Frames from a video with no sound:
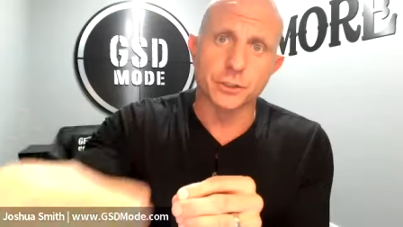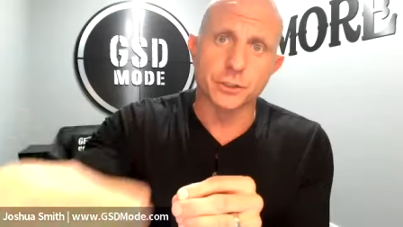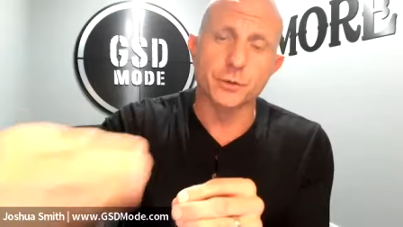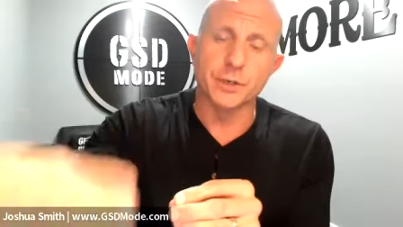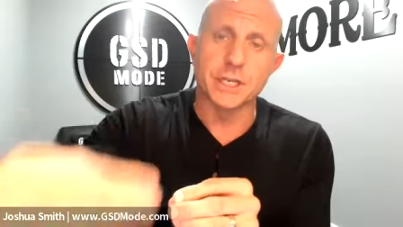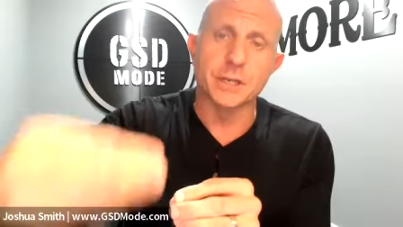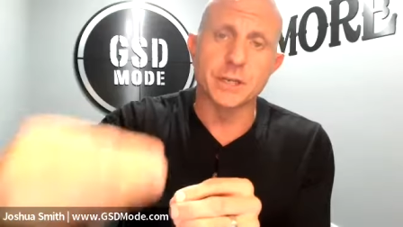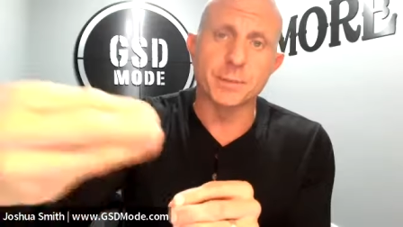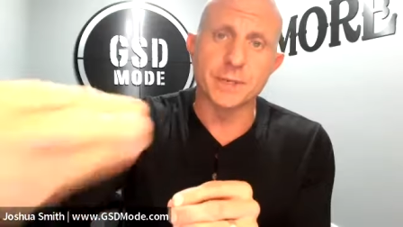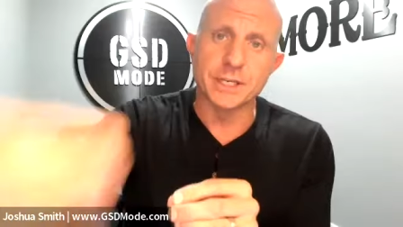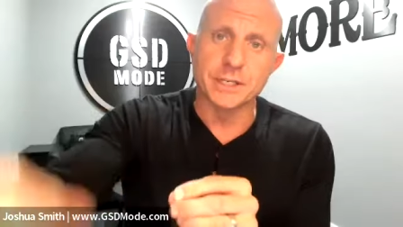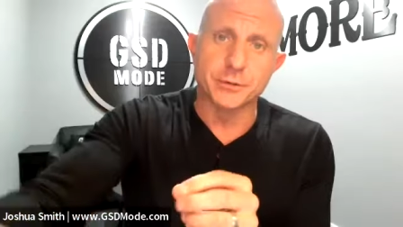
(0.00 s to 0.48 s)
do you
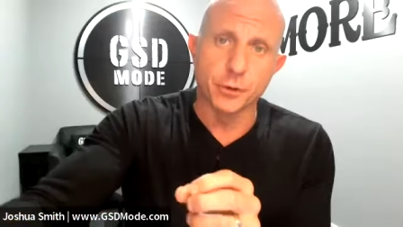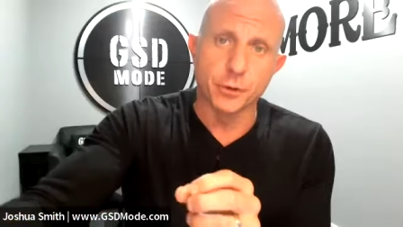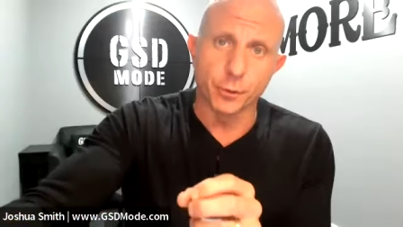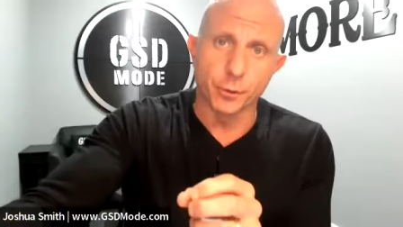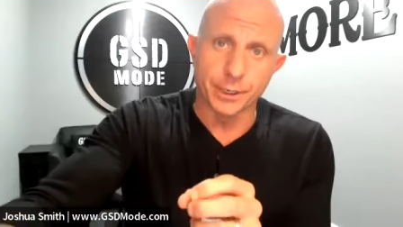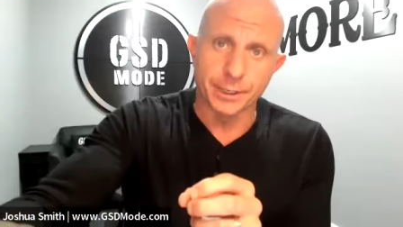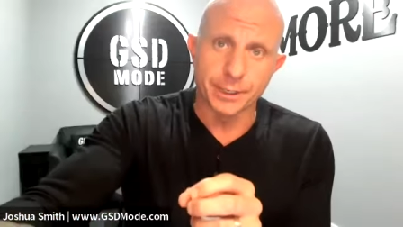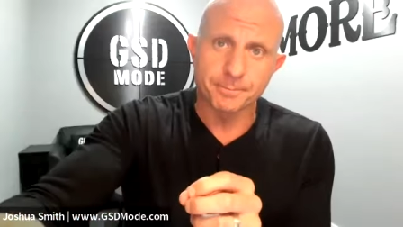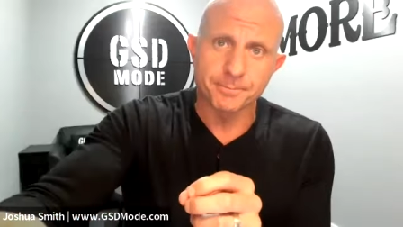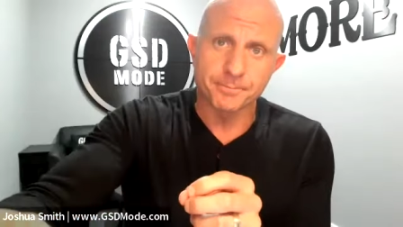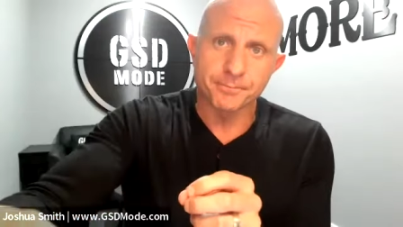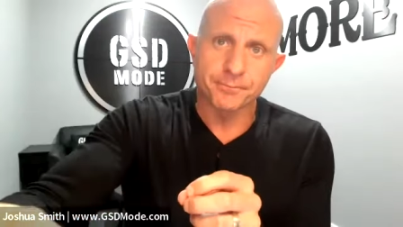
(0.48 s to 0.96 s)
need to be
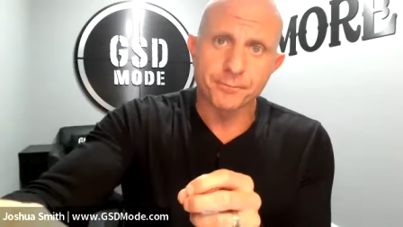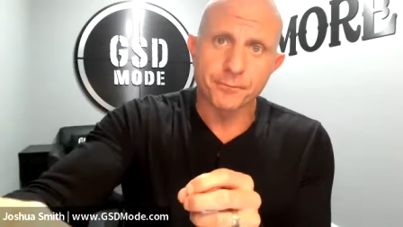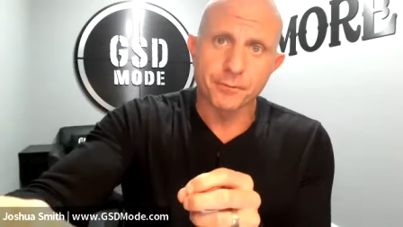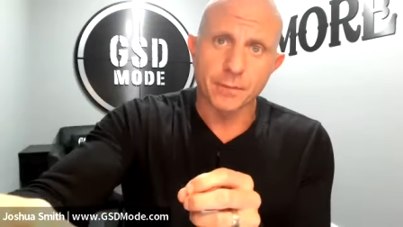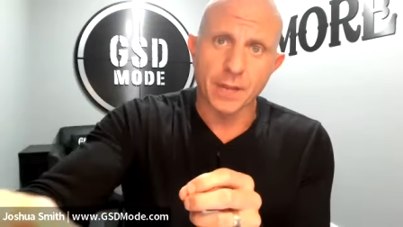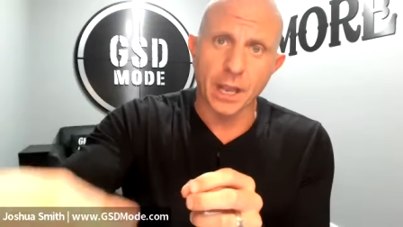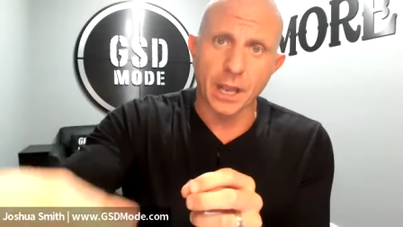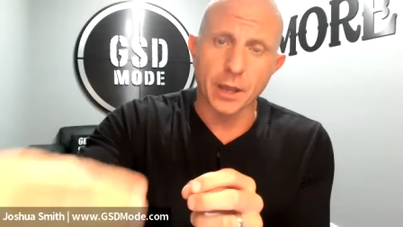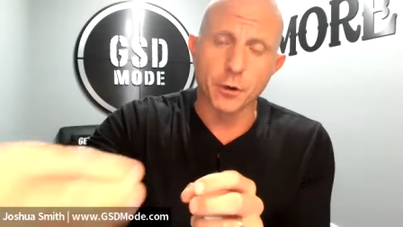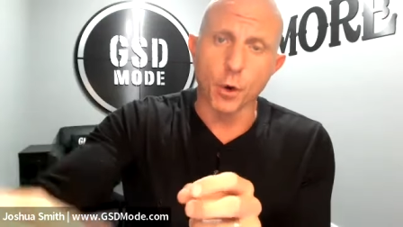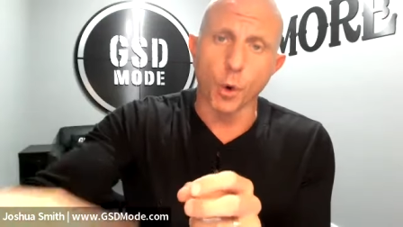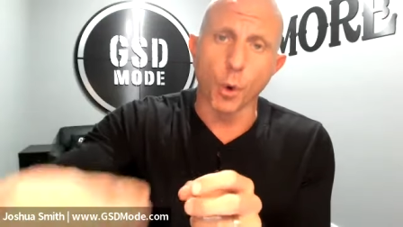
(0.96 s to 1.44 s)
doing?
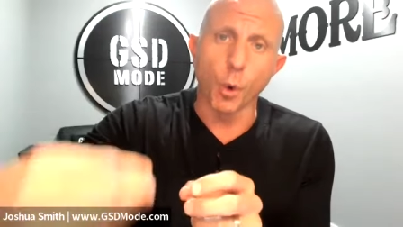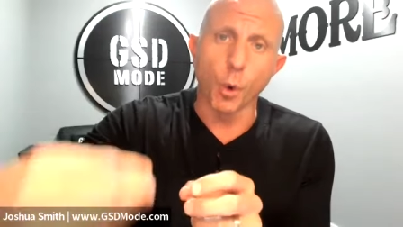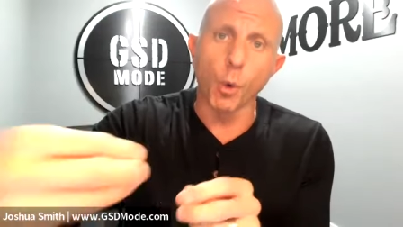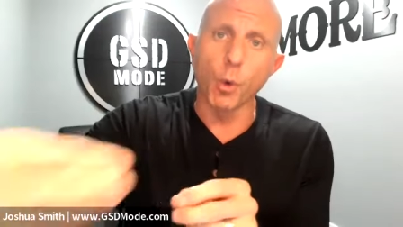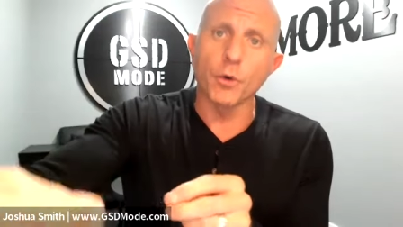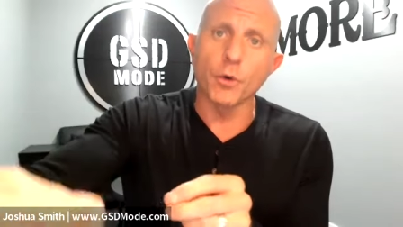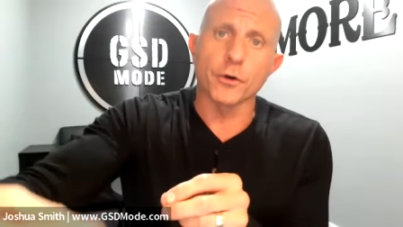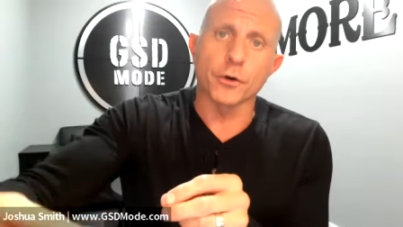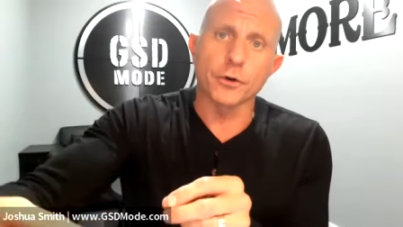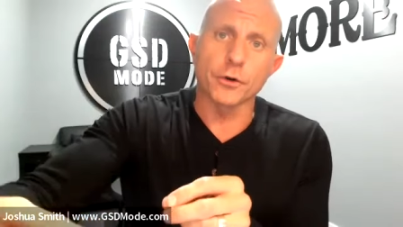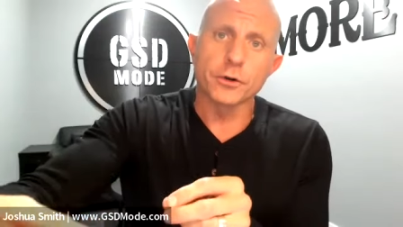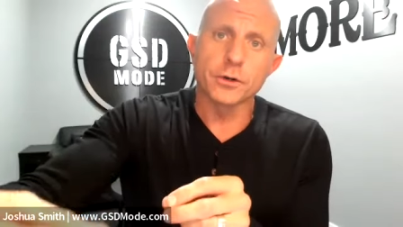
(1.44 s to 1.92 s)
in
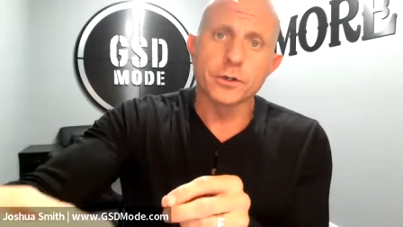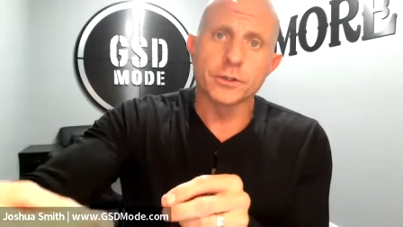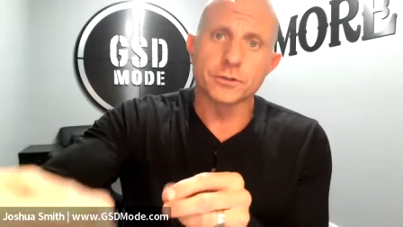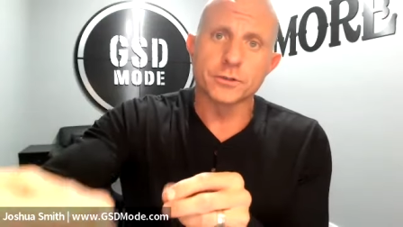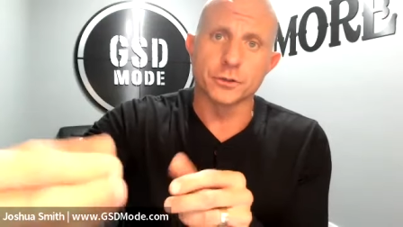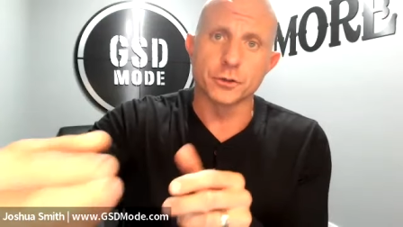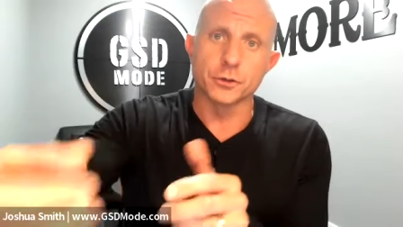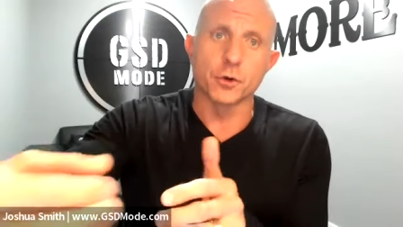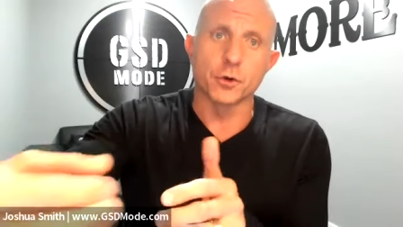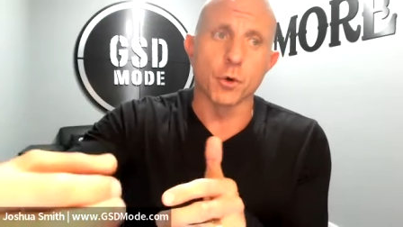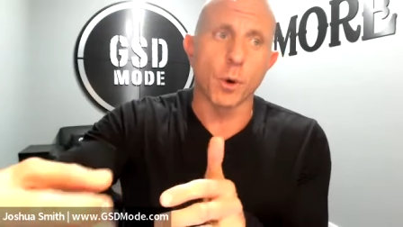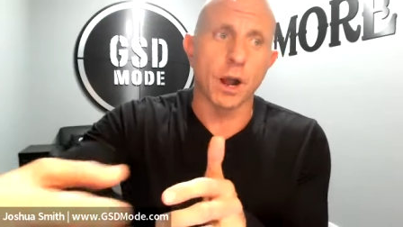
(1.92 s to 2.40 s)
order
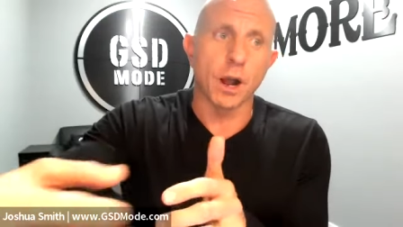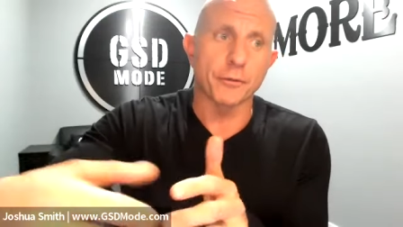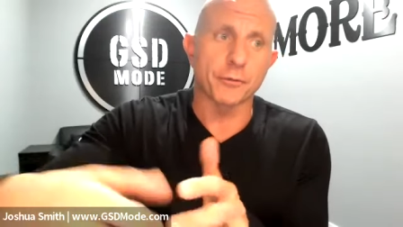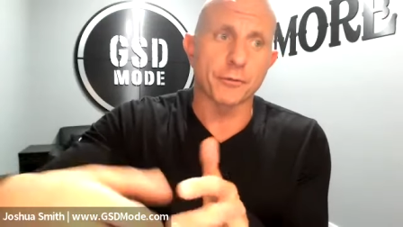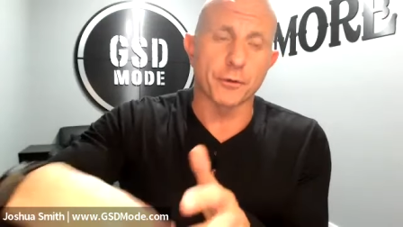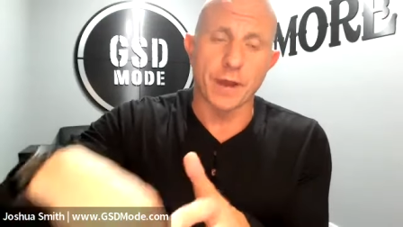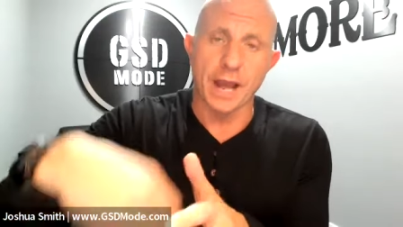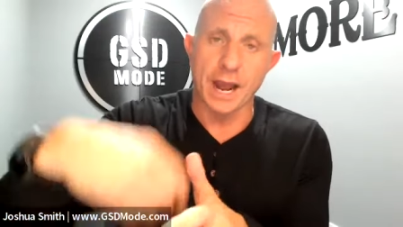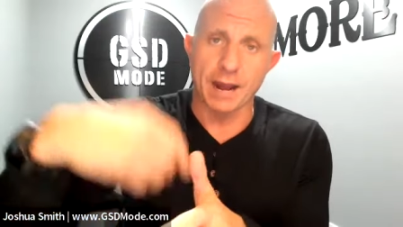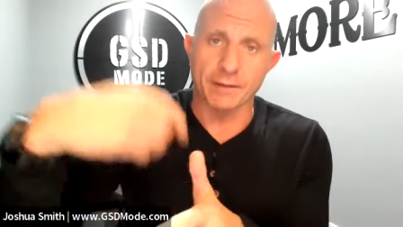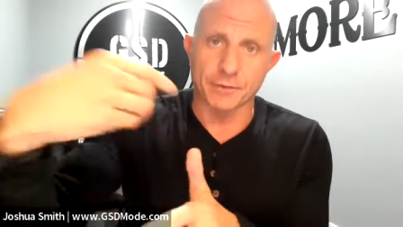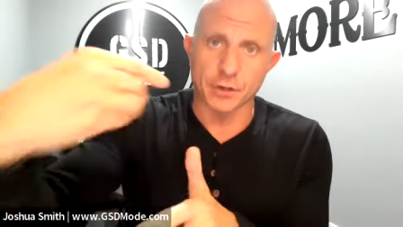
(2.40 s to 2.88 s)
to go out
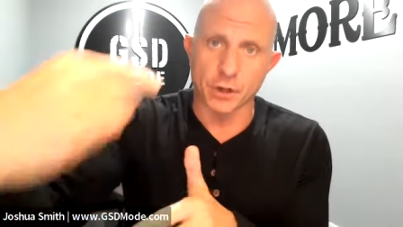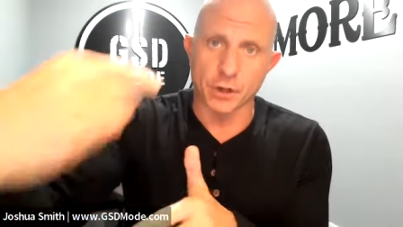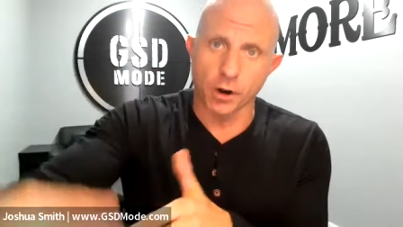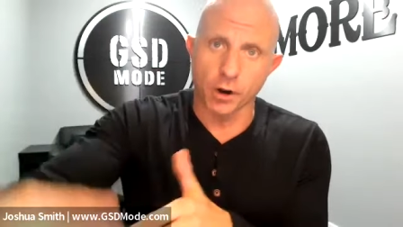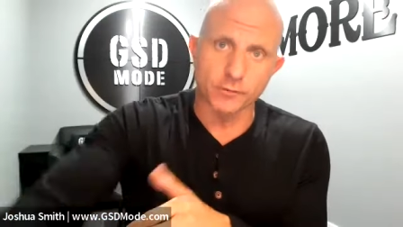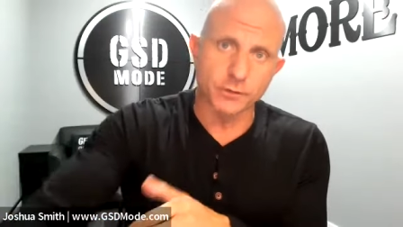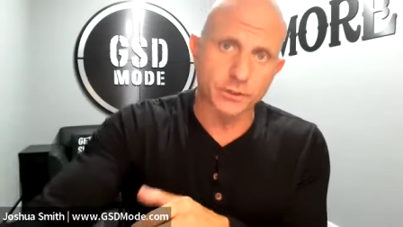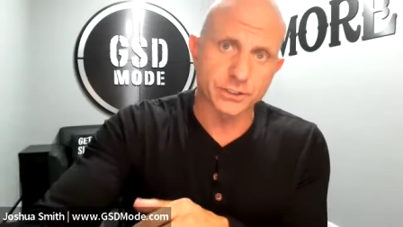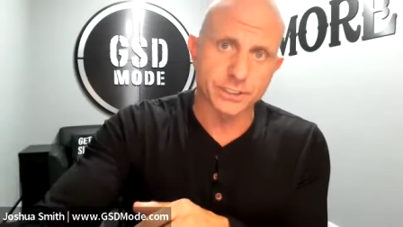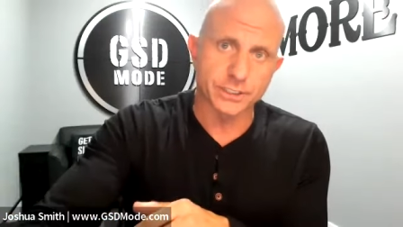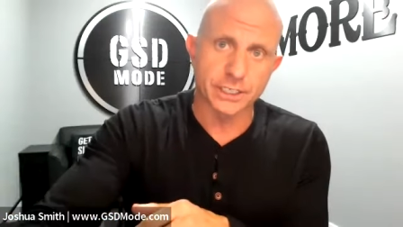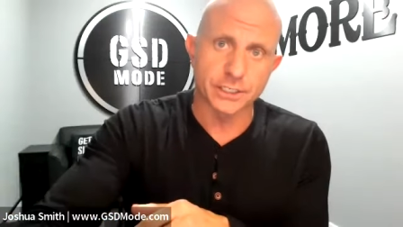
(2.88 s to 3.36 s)
there and have the
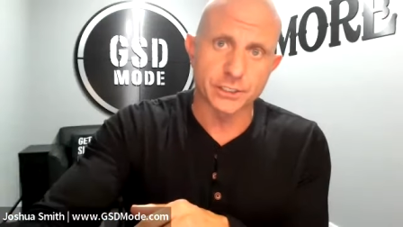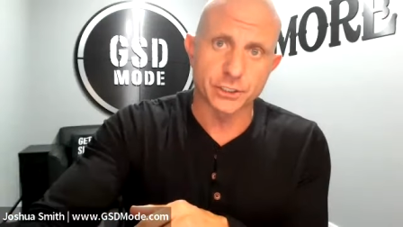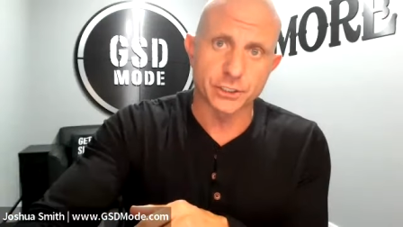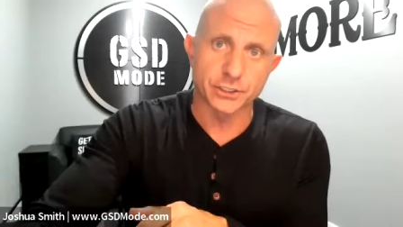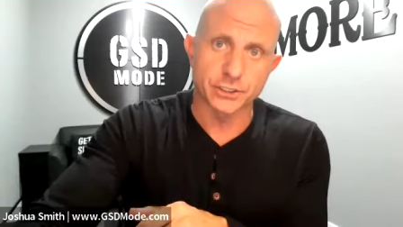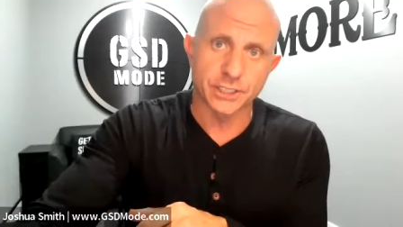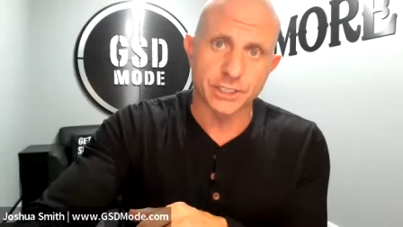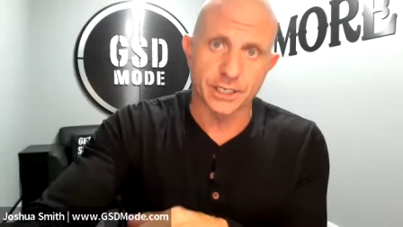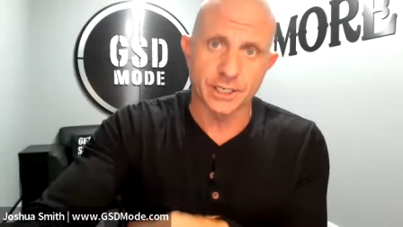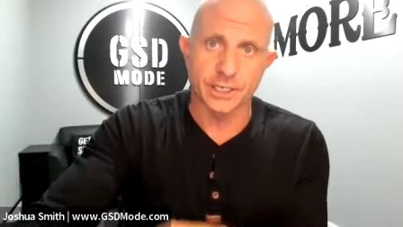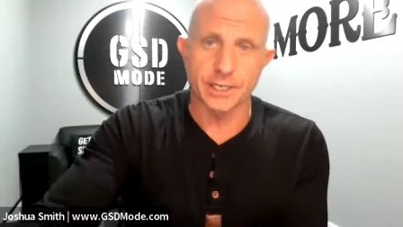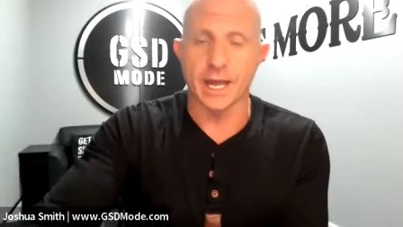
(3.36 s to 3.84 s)

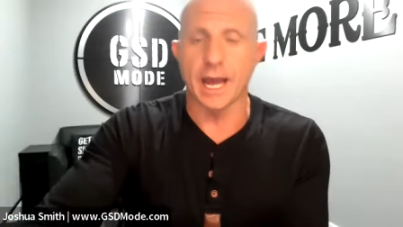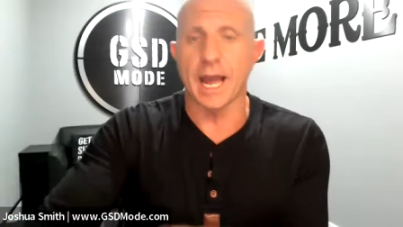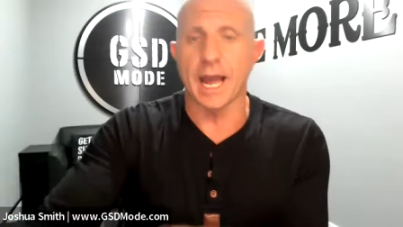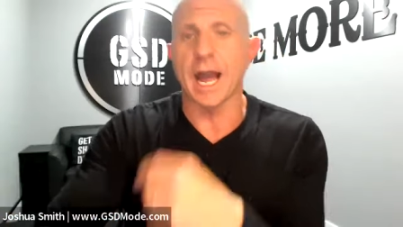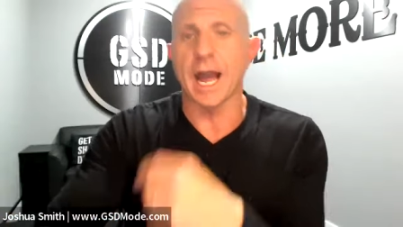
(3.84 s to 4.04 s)
conversations that you need to